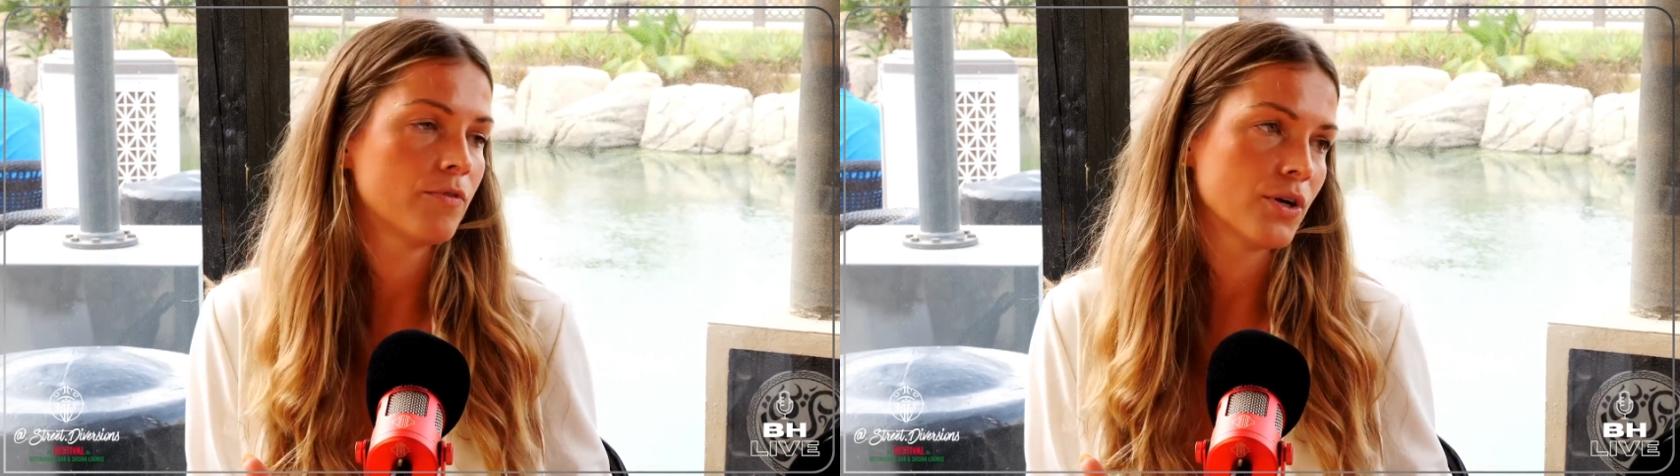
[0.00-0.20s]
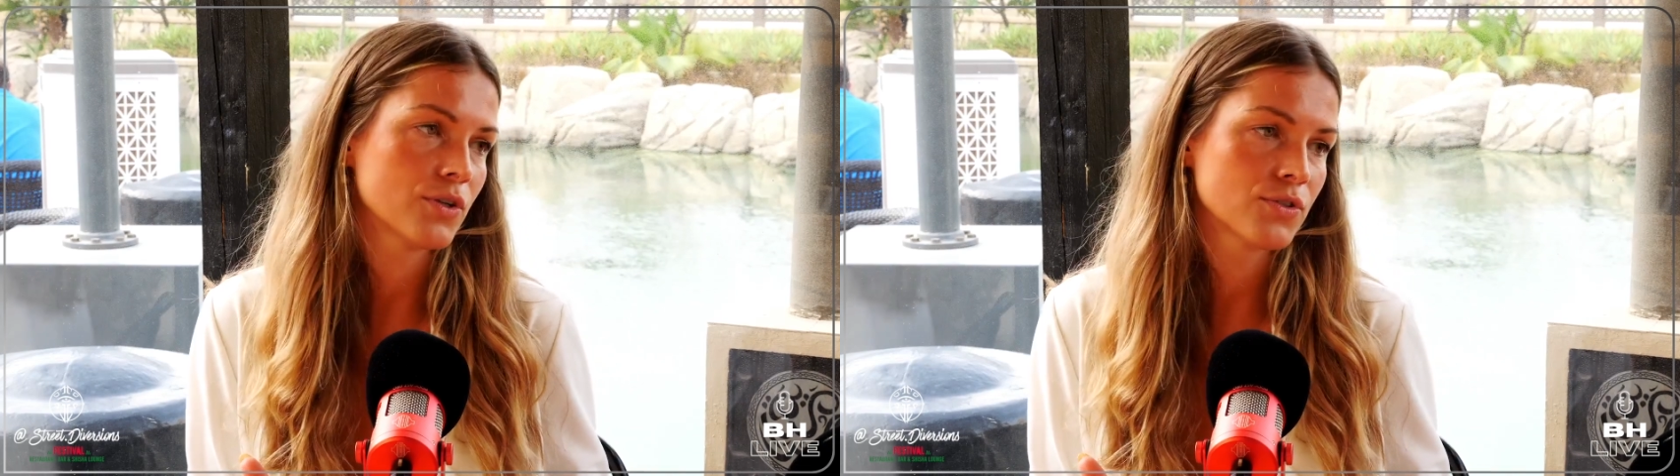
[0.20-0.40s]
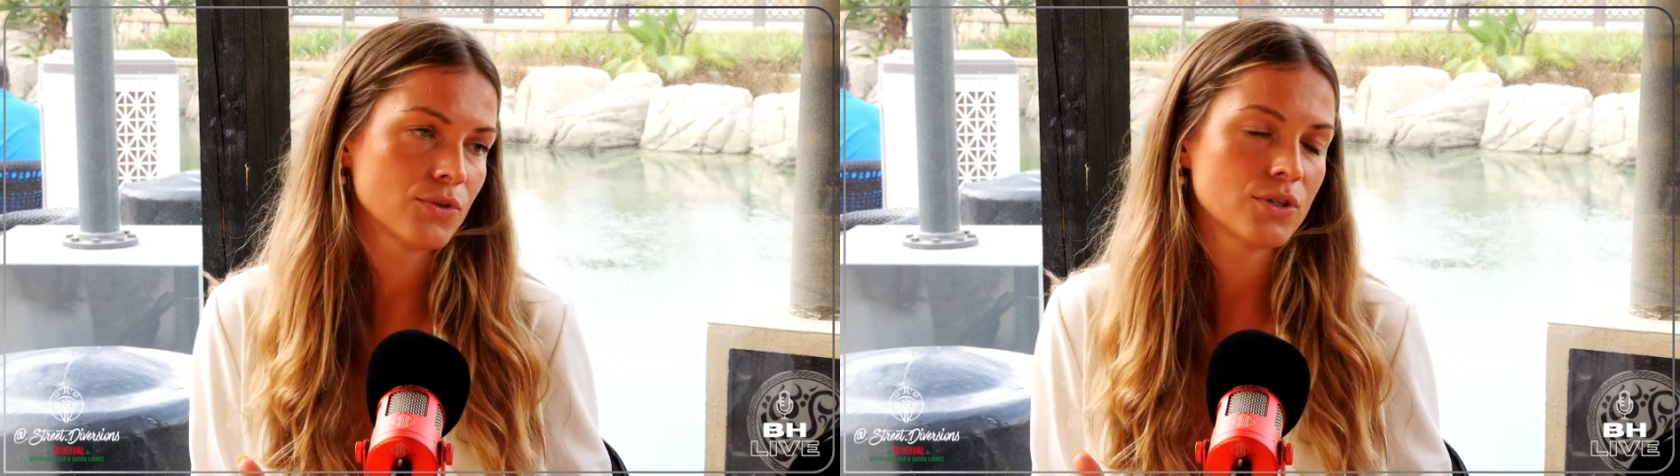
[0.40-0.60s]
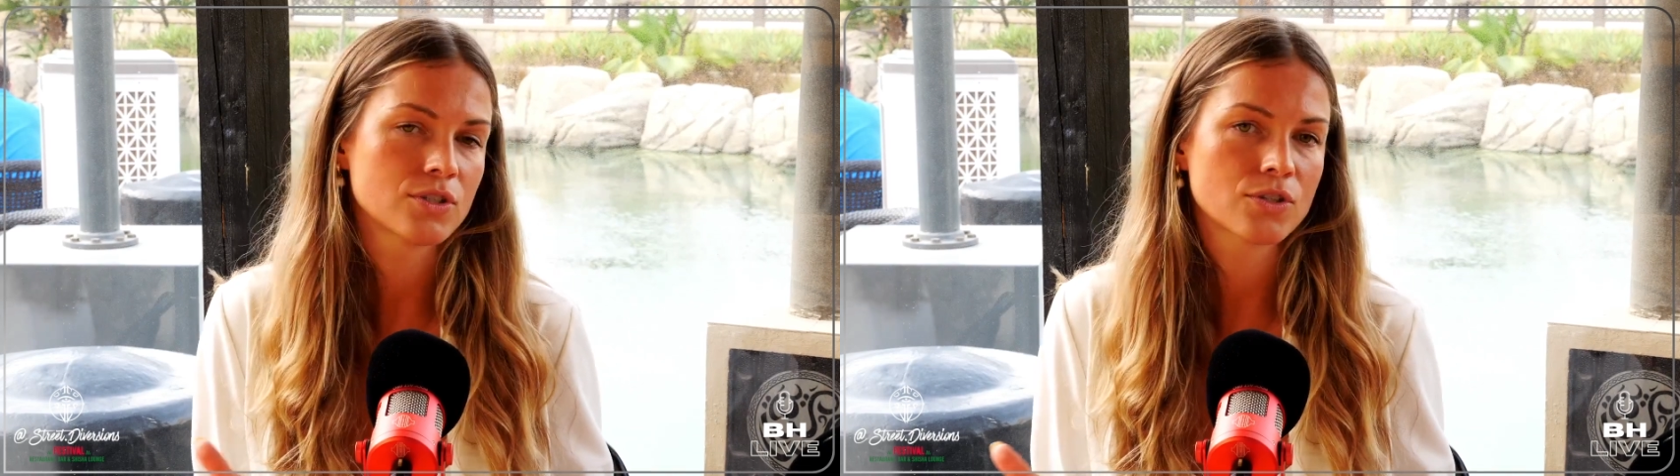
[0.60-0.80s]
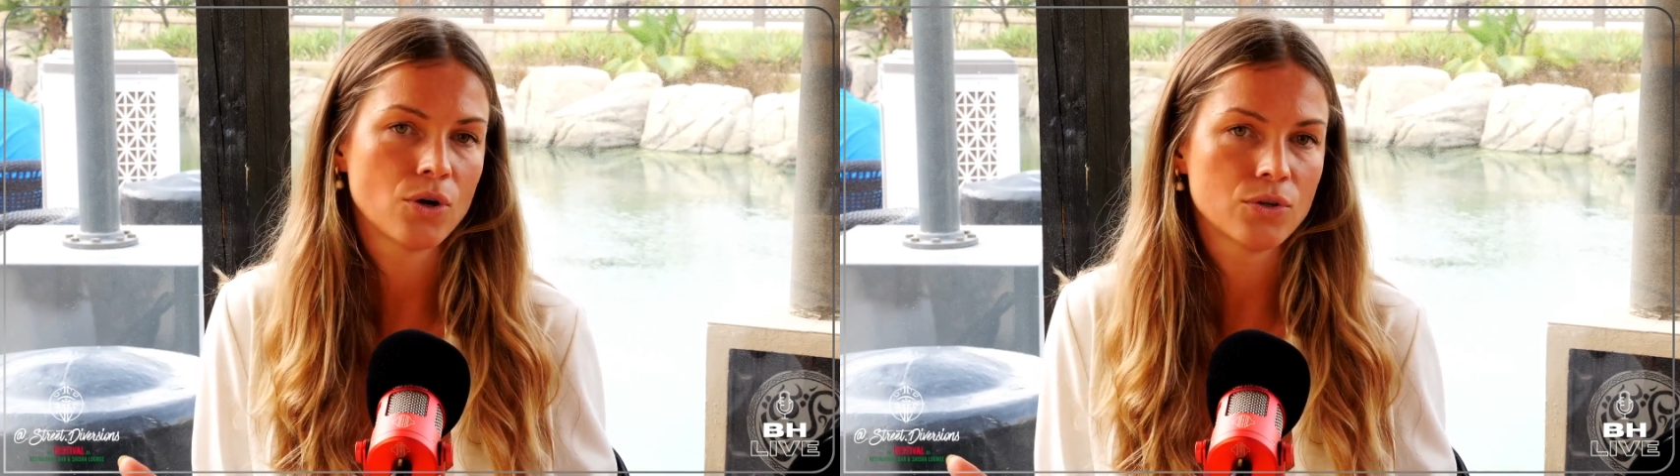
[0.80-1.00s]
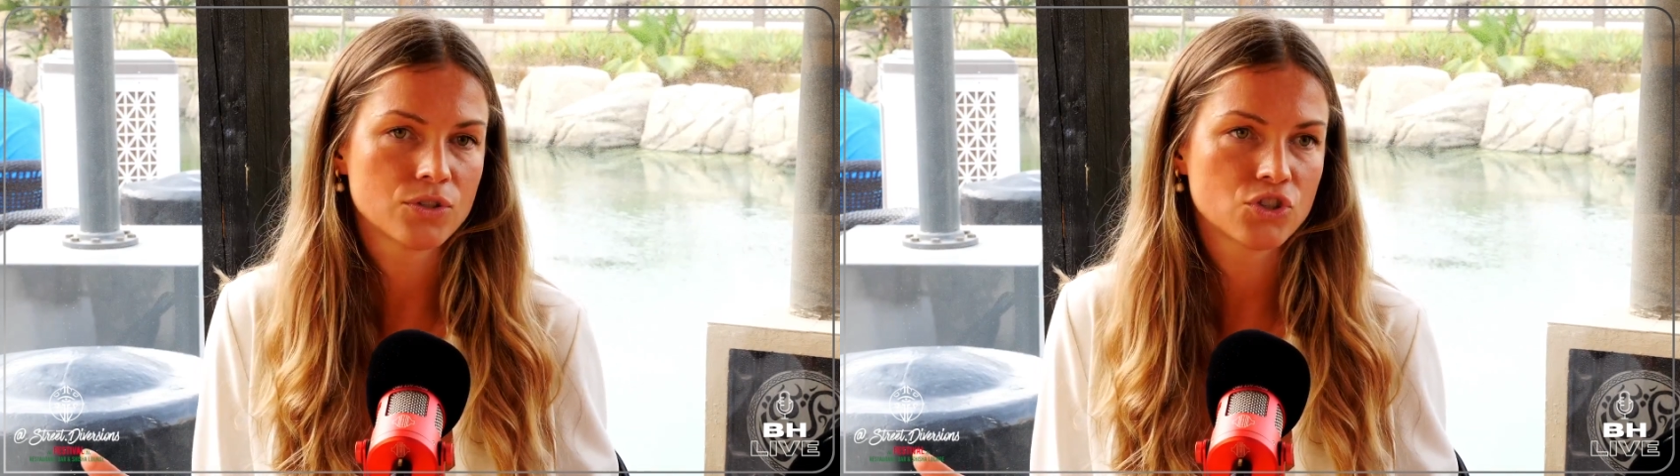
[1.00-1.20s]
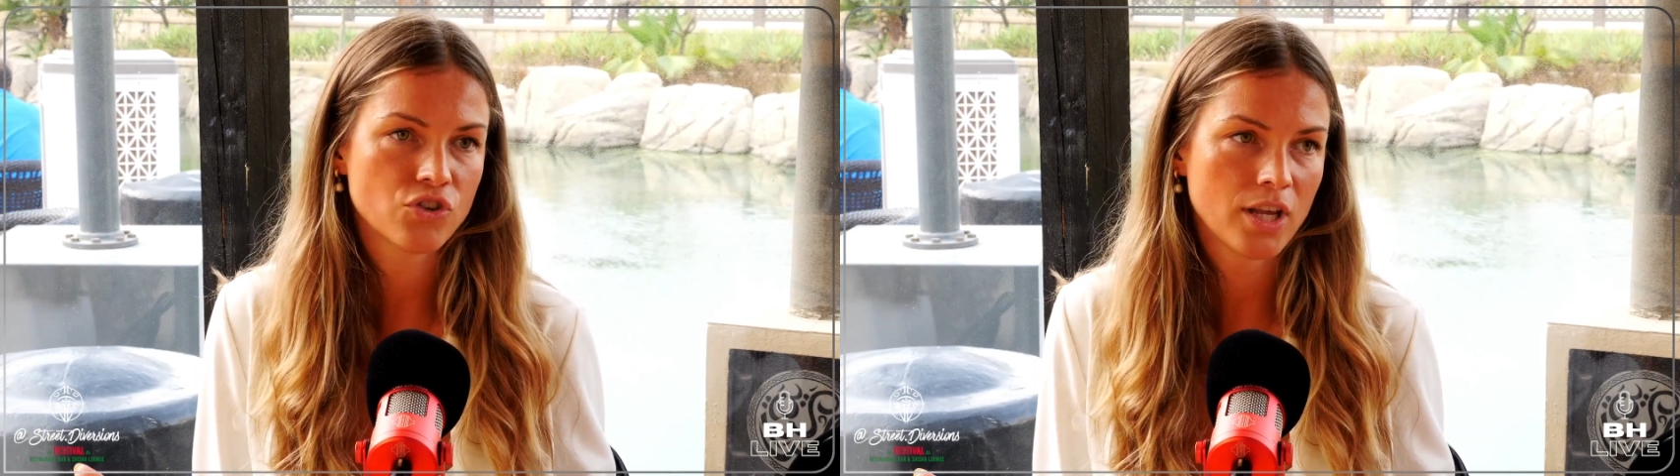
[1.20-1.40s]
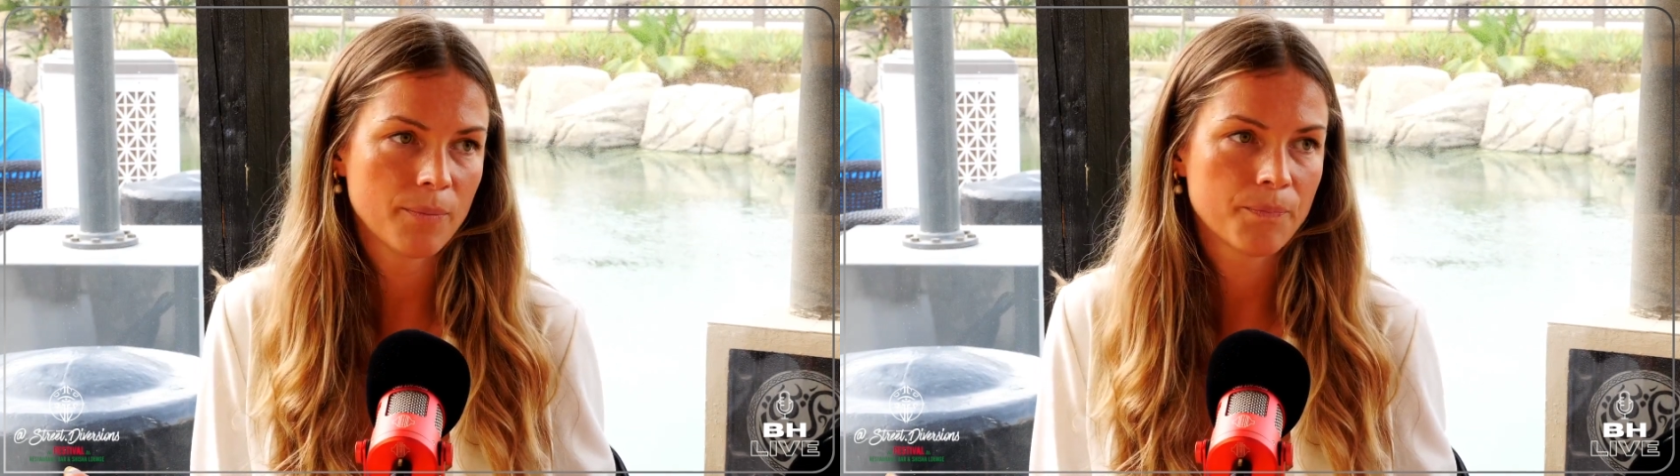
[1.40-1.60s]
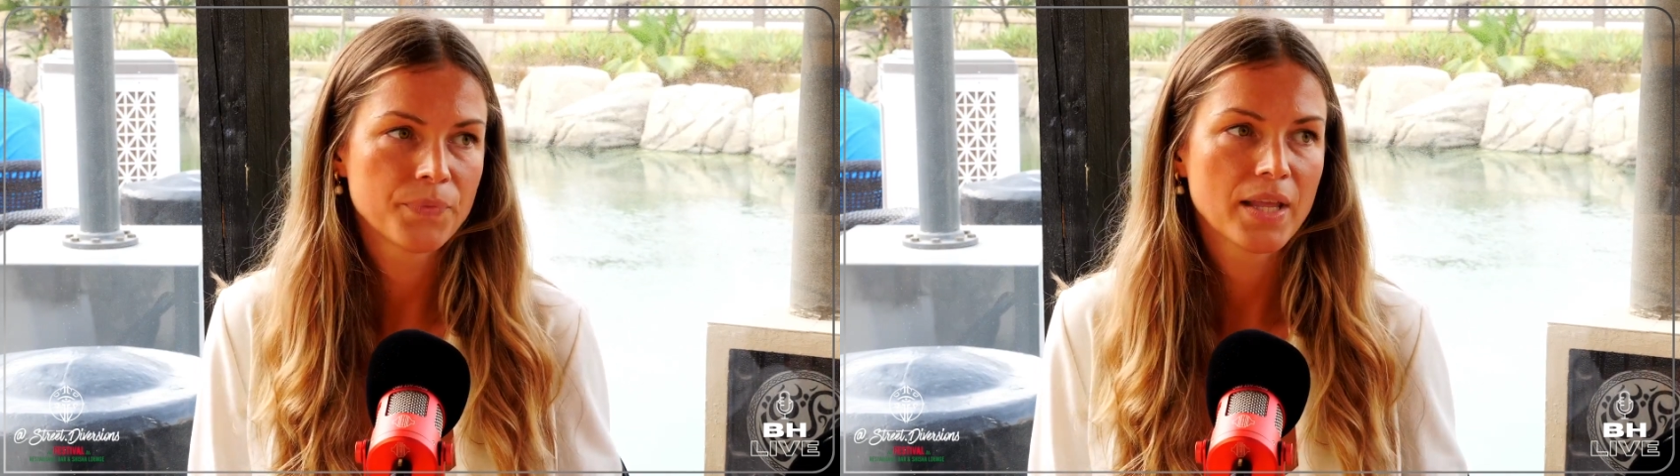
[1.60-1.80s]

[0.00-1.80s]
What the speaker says: very soon, which is called Stream,